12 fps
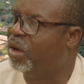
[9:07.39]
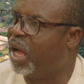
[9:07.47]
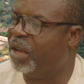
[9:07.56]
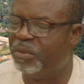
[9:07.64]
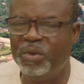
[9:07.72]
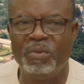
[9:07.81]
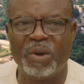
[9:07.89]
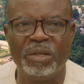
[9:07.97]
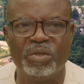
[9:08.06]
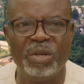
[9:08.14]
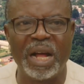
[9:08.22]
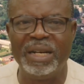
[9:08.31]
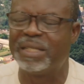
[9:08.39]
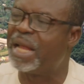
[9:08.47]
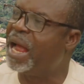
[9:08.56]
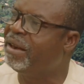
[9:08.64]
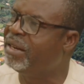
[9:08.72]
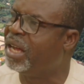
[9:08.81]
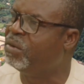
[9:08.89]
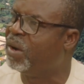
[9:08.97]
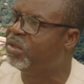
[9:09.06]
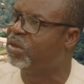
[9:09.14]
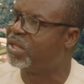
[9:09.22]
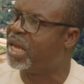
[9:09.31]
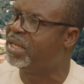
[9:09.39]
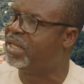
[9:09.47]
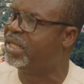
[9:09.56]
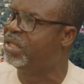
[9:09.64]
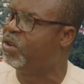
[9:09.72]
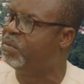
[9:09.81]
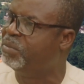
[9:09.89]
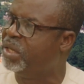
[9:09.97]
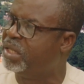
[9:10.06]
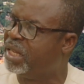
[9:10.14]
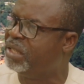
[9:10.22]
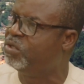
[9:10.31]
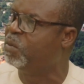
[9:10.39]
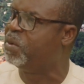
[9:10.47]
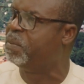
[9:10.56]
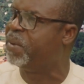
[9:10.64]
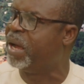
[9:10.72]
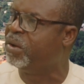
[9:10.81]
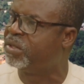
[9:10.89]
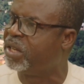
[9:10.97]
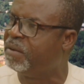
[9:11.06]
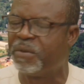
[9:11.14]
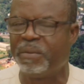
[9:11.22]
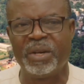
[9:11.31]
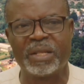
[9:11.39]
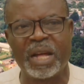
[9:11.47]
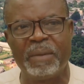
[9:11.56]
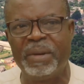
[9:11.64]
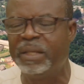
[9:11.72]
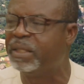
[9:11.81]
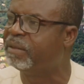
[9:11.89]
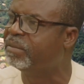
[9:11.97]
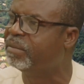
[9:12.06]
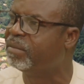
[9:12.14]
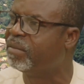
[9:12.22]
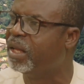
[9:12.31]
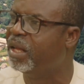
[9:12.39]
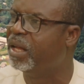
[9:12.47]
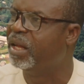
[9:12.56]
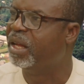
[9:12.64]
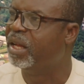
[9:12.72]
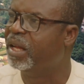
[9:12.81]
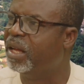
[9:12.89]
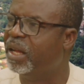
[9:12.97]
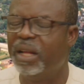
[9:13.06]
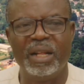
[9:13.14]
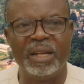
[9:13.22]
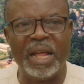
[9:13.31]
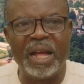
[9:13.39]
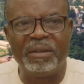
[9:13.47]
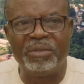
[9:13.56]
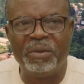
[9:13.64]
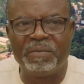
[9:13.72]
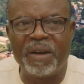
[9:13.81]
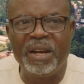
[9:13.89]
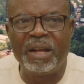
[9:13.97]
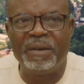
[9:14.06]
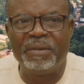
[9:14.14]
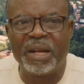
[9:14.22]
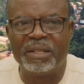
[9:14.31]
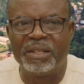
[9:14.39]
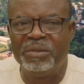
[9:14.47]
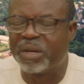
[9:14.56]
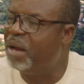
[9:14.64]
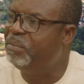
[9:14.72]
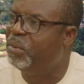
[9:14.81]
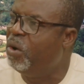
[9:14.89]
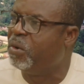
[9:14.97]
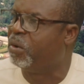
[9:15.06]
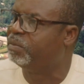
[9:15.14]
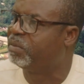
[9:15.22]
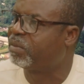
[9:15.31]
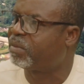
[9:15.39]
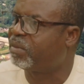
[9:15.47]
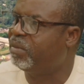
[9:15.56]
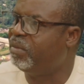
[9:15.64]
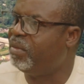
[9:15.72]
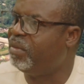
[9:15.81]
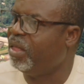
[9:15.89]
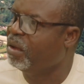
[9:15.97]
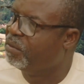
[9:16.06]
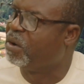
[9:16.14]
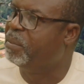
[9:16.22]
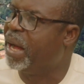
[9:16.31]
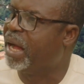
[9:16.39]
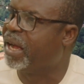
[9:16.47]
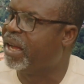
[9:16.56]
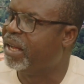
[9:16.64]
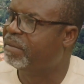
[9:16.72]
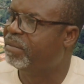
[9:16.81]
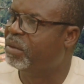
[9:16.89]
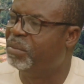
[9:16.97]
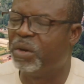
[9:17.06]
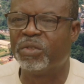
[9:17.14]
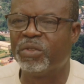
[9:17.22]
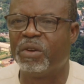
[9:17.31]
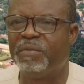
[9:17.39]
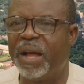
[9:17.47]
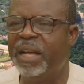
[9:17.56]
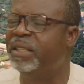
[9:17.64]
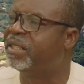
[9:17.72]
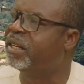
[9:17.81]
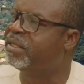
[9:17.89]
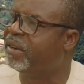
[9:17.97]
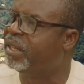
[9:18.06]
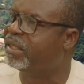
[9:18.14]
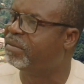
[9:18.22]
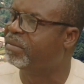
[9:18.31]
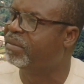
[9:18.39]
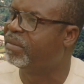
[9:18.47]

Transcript: As you are retiring and want to start setting up business to prepare yourself from retirement, then you find out that you can't borrow from bank because of high interest rates.